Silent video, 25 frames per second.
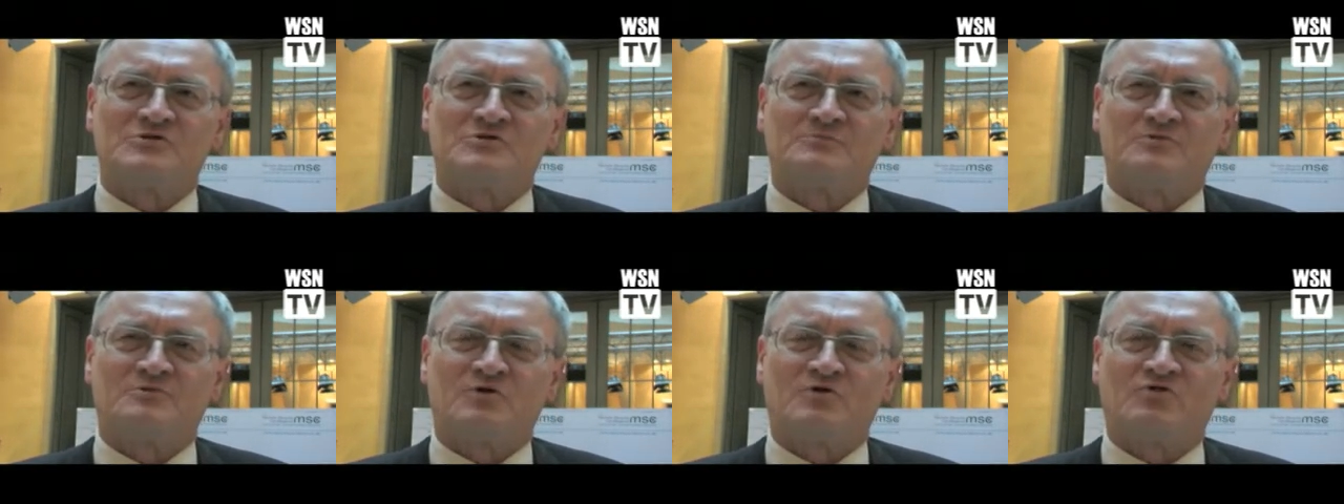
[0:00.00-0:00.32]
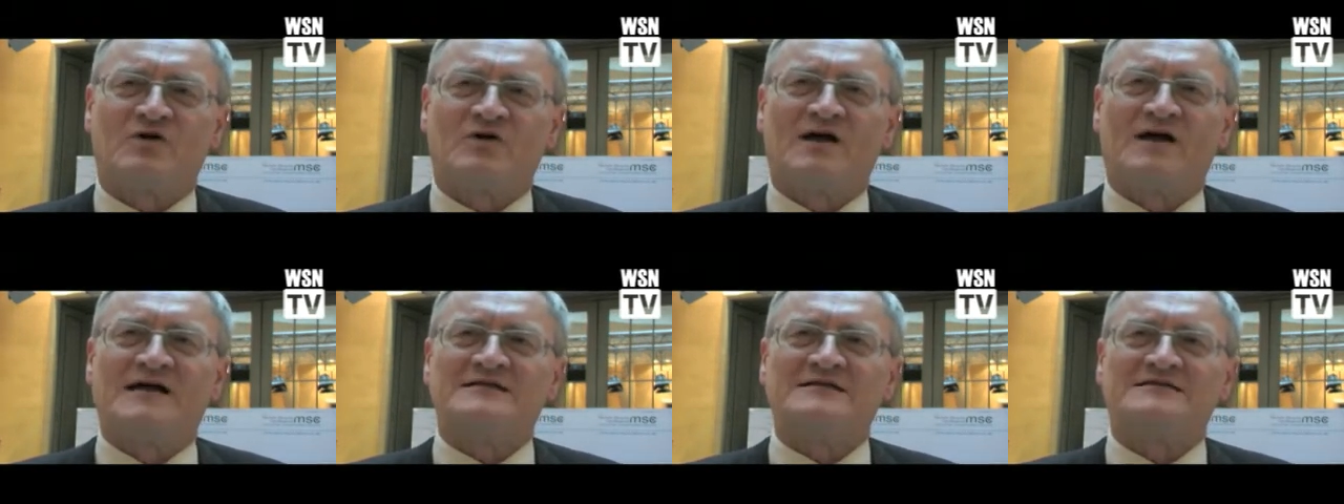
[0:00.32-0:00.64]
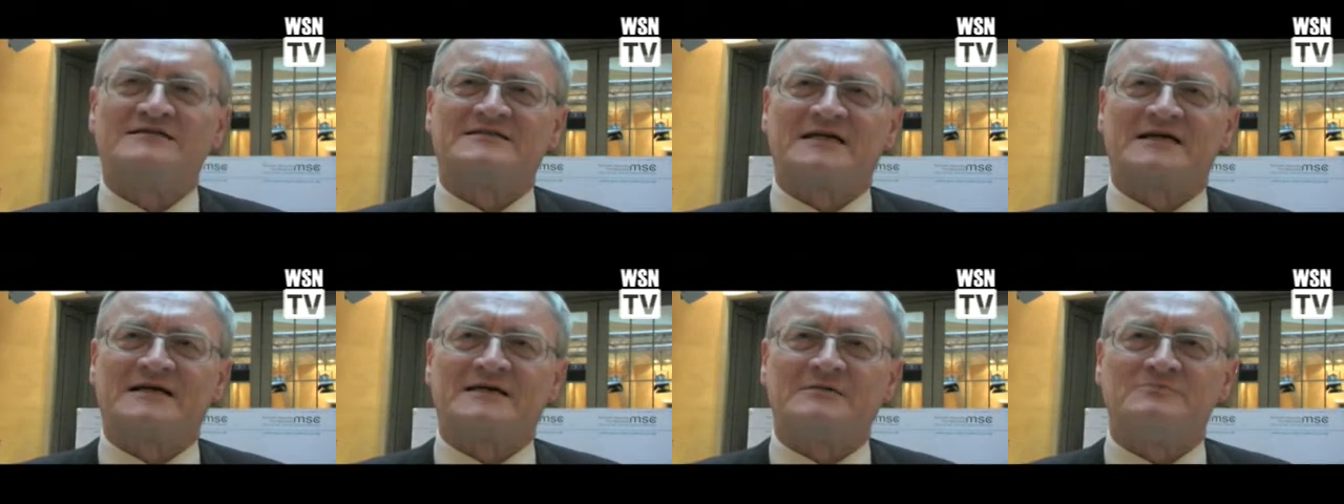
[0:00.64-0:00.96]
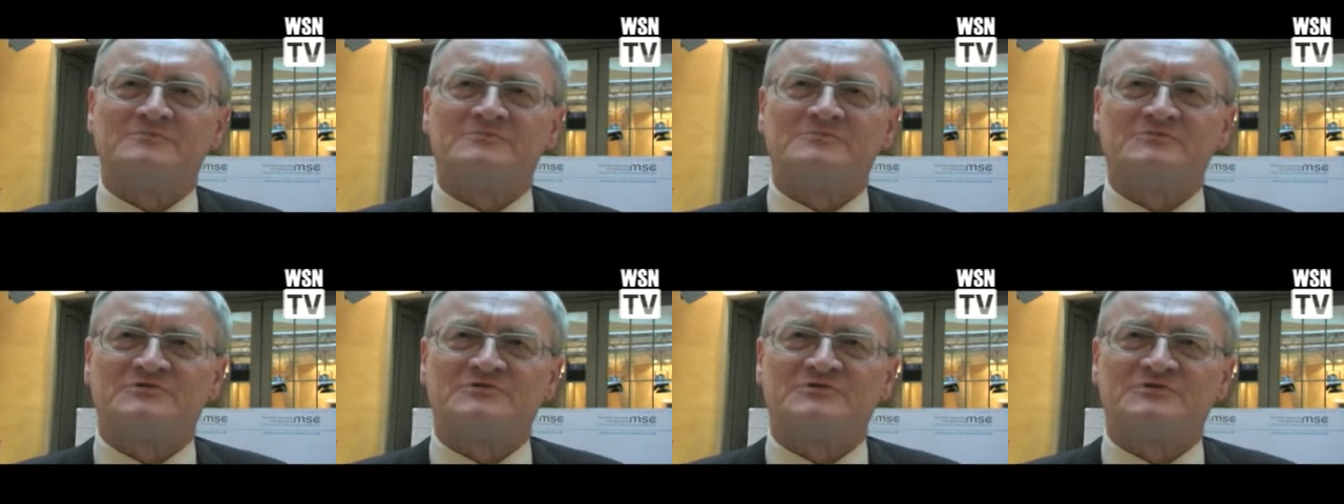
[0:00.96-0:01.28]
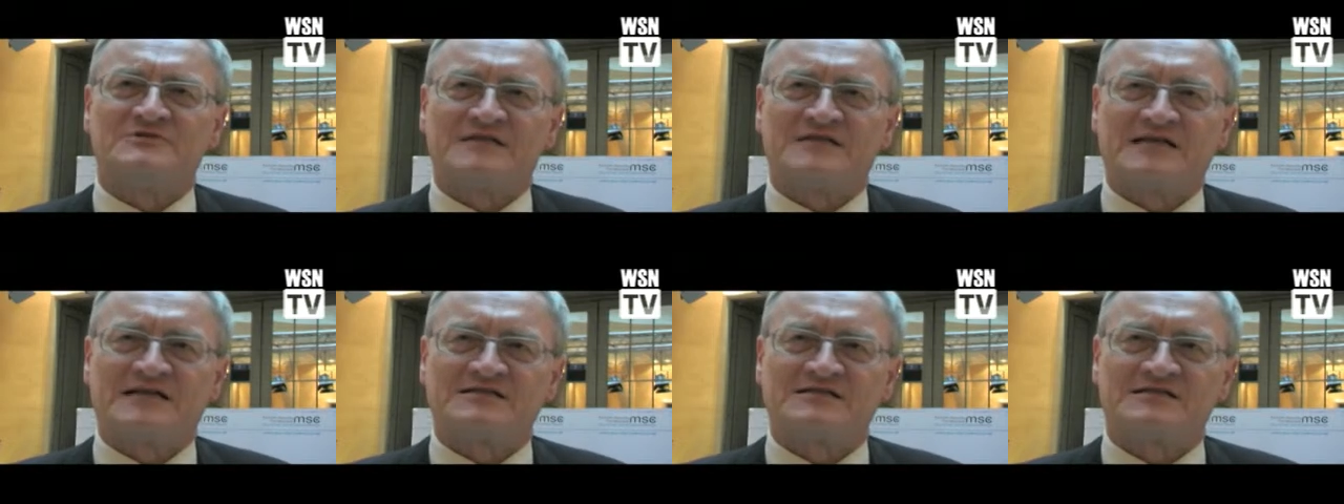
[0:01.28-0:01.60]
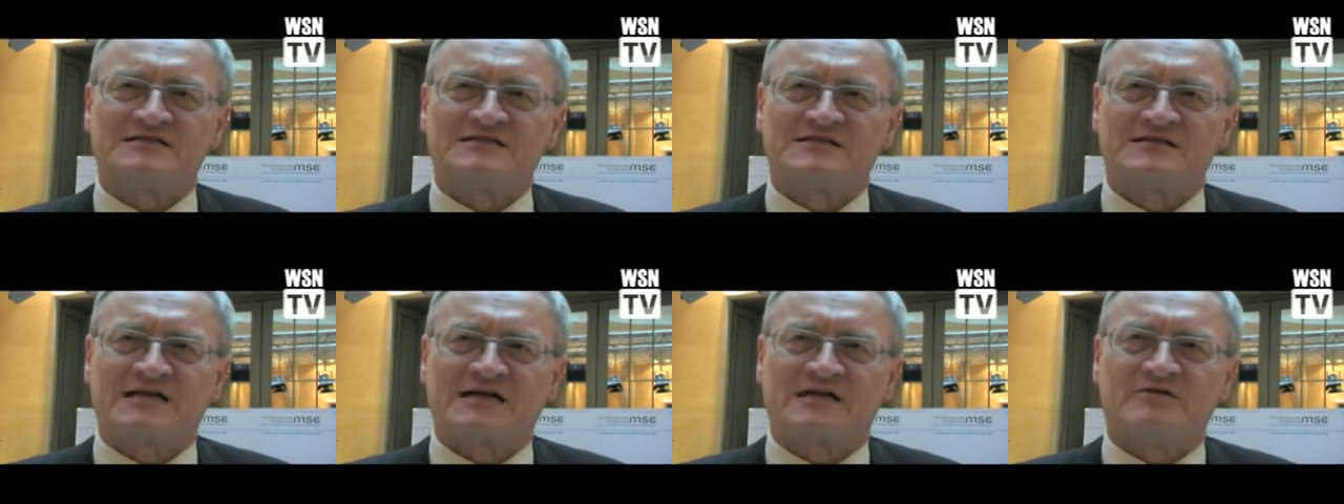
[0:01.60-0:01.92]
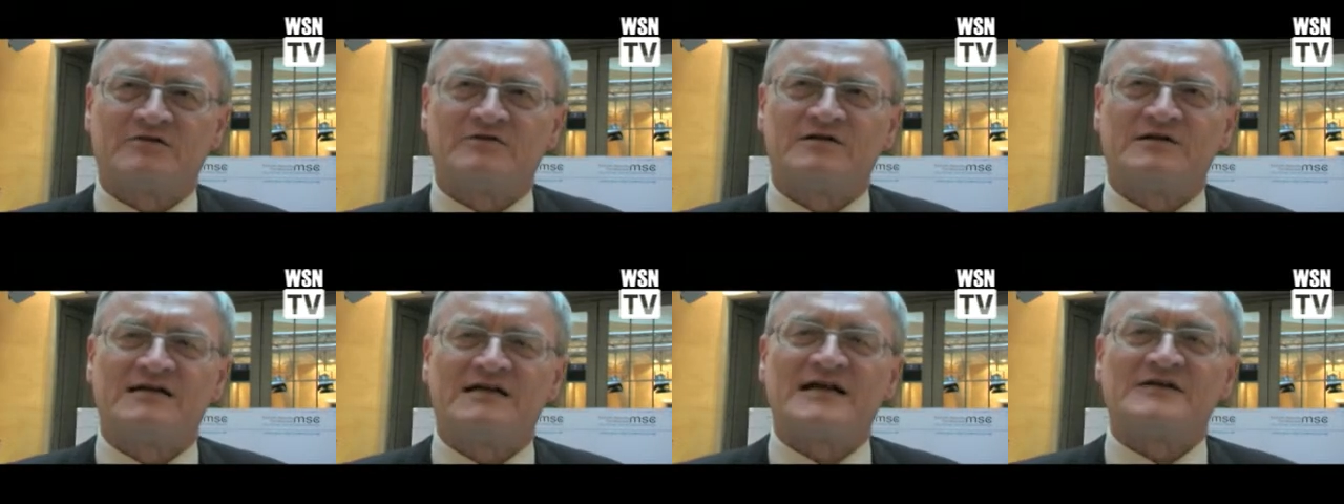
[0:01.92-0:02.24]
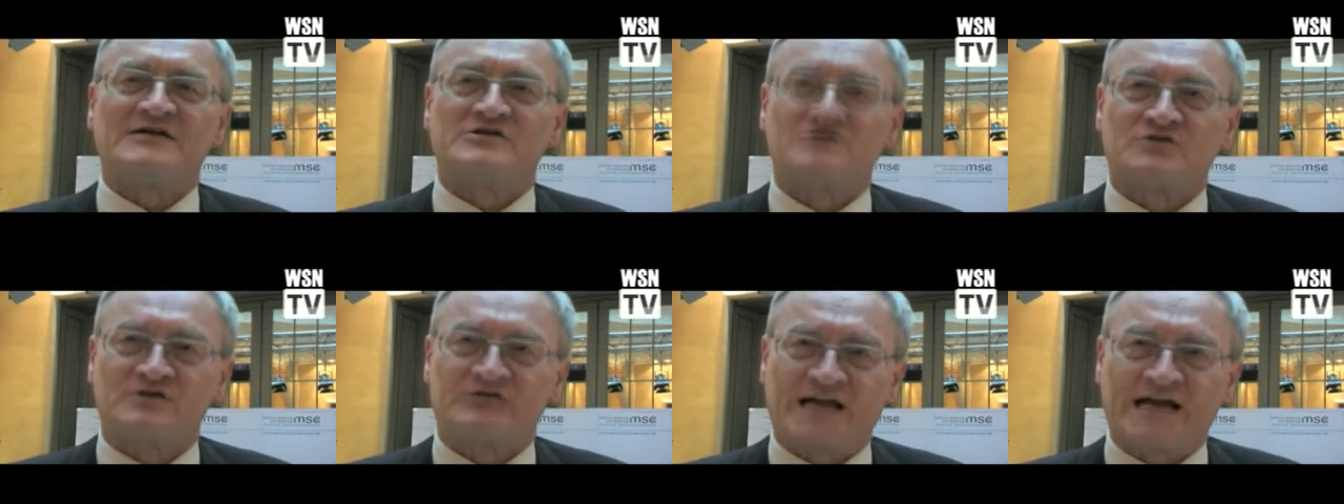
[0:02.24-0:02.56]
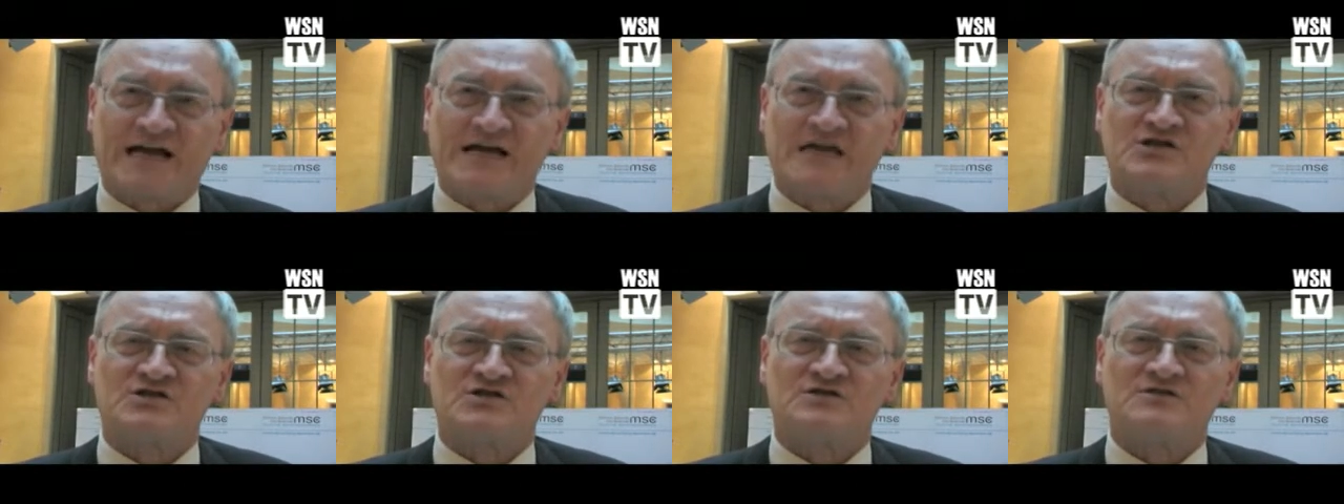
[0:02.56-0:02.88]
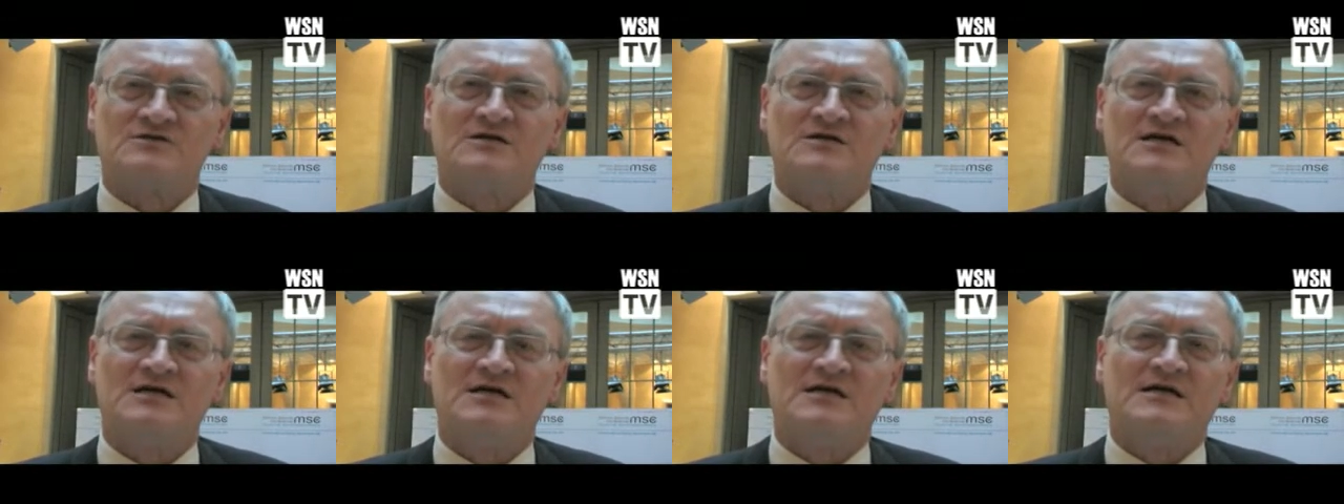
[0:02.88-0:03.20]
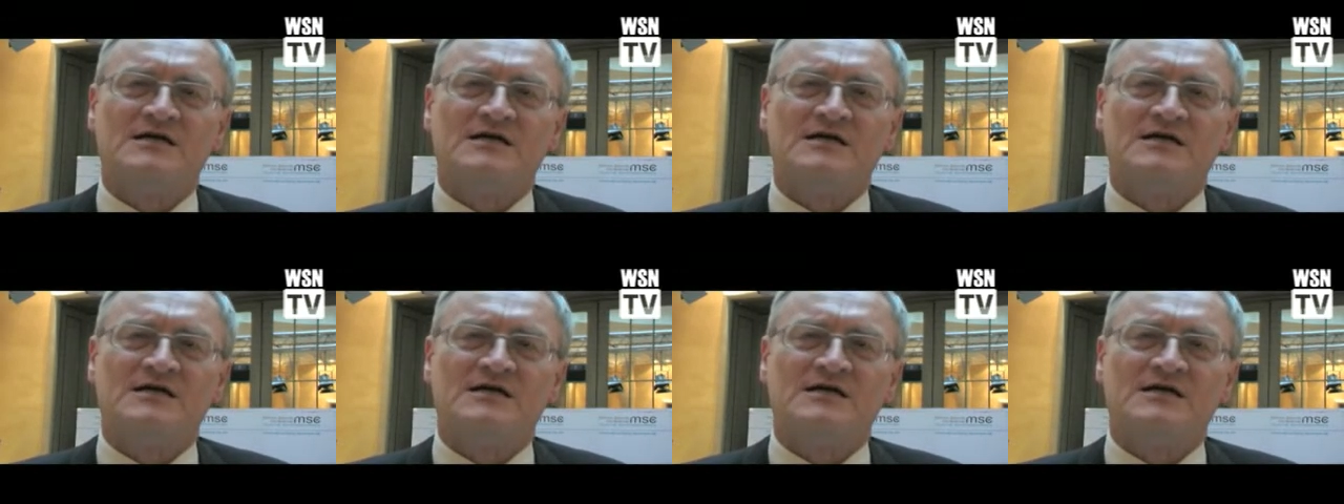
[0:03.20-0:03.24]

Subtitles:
to provide them necessary education,